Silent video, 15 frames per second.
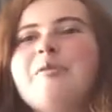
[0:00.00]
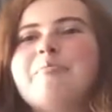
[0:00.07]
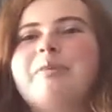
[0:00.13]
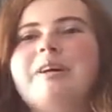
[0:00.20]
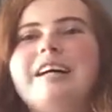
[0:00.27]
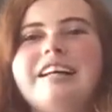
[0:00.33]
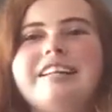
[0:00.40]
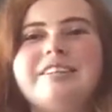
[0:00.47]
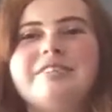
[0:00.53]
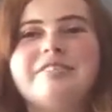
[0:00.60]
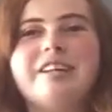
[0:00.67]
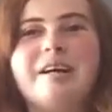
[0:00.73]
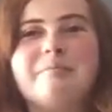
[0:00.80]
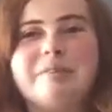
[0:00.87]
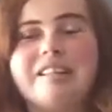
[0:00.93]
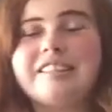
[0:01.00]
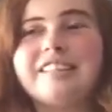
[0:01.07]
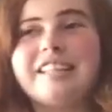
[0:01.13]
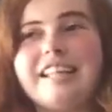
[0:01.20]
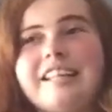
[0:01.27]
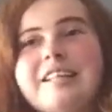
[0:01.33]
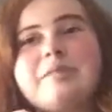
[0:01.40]
But anyway, I'm
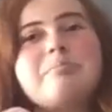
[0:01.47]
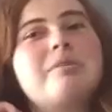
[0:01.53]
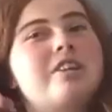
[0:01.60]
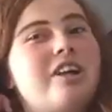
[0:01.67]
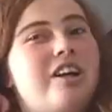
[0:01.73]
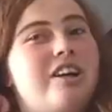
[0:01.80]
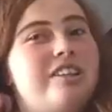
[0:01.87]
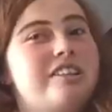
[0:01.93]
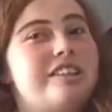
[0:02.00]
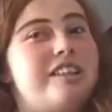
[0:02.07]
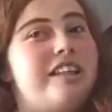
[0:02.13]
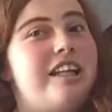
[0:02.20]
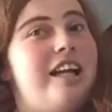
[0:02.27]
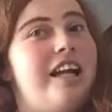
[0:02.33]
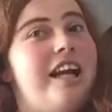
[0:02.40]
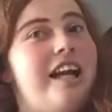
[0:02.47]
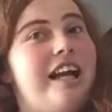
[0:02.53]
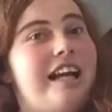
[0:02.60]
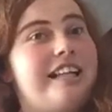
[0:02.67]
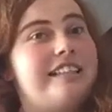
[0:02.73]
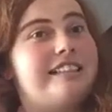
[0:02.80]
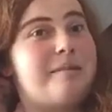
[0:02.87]
excited because
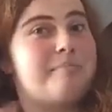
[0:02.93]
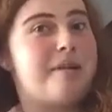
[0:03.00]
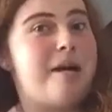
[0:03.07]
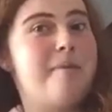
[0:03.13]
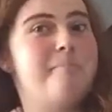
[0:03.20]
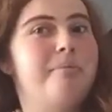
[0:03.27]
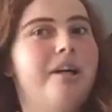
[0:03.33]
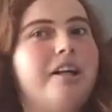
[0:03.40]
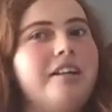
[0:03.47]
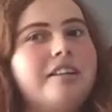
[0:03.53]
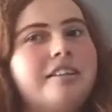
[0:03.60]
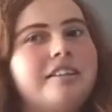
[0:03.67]
in September